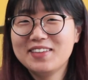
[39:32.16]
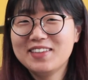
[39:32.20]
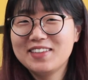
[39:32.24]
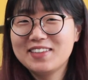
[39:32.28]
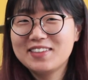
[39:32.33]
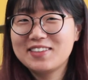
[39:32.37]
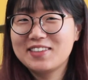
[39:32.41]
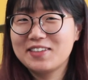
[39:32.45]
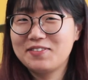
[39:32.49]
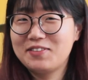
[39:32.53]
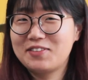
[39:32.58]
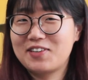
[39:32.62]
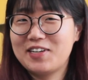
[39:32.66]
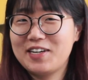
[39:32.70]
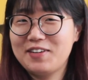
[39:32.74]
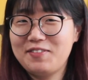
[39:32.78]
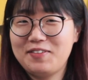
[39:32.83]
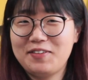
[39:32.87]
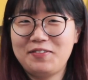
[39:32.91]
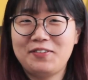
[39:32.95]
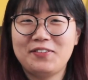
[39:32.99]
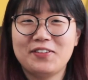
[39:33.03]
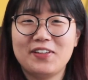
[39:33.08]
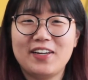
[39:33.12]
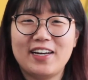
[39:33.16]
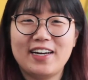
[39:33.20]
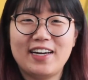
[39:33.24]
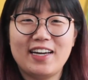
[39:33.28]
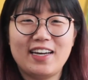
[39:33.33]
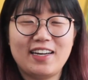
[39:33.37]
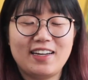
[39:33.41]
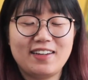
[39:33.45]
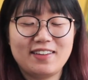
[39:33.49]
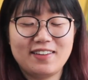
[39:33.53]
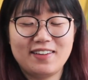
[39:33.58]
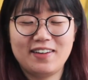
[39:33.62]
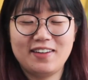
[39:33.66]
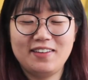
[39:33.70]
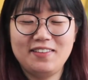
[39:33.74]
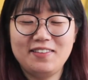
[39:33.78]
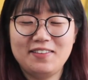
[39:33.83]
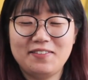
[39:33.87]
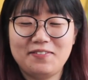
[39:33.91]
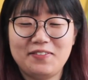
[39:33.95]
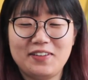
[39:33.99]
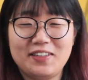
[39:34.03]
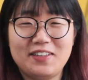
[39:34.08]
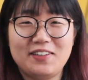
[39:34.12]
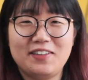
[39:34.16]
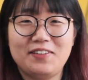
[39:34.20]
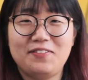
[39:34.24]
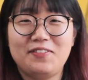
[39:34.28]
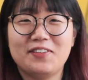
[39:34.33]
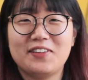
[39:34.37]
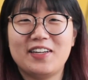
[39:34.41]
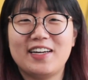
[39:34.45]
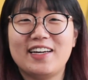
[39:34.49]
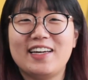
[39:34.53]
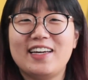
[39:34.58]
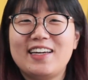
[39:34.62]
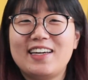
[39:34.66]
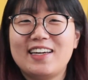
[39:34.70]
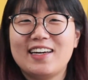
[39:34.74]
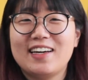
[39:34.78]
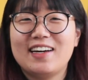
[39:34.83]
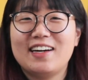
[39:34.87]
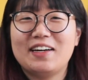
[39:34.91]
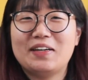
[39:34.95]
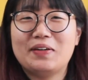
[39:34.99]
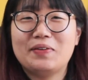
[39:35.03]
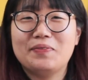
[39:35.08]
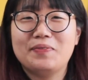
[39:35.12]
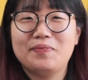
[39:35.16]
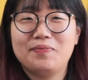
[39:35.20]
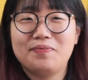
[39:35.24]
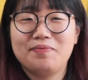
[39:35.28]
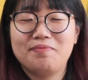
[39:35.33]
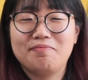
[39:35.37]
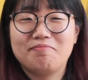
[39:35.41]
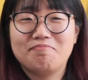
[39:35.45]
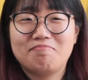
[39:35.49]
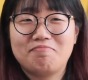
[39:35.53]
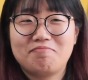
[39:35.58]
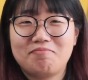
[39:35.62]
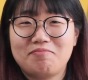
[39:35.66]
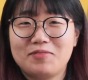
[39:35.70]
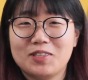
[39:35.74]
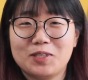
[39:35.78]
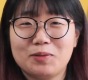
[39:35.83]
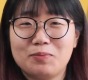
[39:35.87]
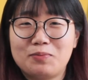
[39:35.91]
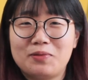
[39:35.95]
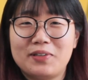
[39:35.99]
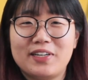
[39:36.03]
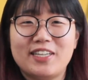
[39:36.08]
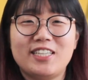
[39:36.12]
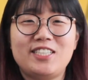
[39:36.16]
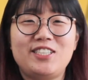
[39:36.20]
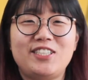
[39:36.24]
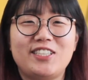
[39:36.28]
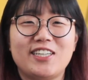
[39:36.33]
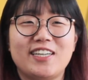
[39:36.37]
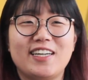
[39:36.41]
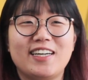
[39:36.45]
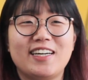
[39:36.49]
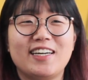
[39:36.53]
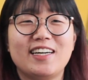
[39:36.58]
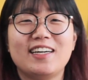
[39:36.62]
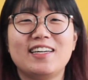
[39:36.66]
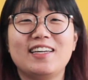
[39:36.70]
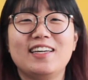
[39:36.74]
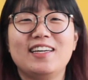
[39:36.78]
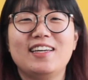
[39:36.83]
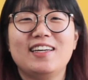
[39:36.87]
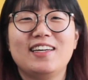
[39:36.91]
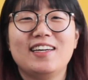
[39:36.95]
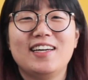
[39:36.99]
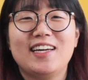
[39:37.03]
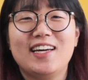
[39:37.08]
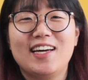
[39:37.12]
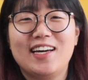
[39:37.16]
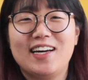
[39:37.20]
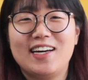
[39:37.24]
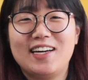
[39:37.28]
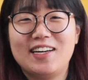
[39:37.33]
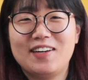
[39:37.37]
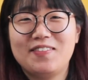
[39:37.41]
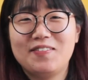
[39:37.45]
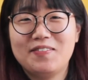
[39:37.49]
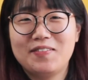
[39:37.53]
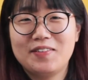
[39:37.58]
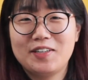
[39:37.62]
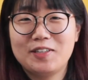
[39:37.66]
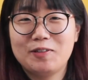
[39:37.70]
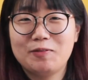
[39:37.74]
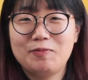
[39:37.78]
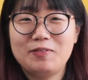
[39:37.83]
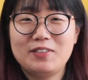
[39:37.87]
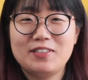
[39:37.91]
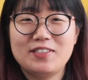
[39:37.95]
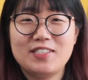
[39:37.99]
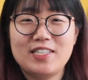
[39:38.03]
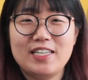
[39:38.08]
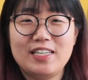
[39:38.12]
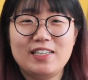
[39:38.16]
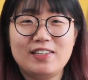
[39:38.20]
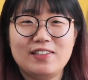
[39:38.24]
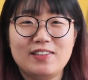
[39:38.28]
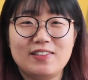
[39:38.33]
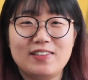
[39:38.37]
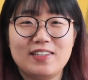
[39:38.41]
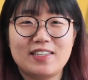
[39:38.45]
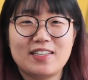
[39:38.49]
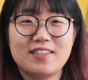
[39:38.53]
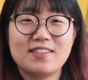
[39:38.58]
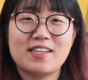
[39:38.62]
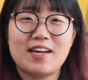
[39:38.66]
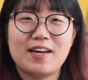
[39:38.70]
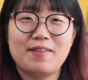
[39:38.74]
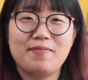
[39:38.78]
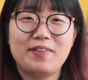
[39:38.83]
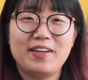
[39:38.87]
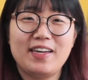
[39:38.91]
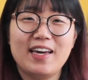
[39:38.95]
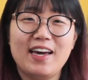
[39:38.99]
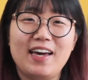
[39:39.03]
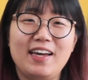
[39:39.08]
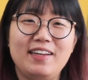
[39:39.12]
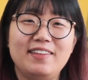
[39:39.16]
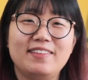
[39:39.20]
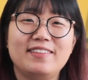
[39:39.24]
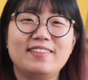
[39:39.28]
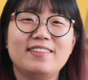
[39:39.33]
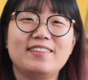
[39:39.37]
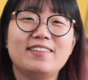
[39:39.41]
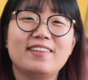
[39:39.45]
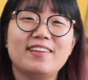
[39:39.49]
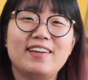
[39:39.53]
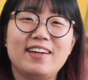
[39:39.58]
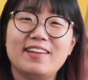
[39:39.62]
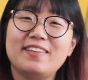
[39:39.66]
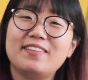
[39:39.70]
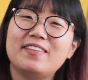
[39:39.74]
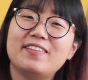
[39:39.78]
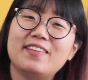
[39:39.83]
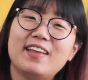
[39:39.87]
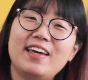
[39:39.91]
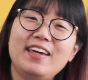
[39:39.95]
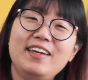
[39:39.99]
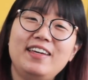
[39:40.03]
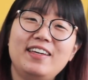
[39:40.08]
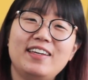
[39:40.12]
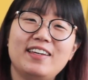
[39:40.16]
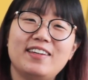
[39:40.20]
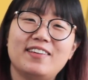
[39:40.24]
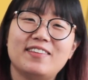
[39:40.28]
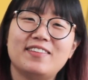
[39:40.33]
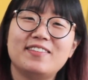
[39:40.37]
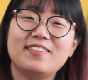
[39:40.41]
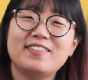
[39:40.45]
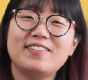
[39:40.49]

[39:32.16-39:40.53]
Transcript: subscribe if you like the video if you like. No pressure. Hope to see you next time again. Okay, thank you.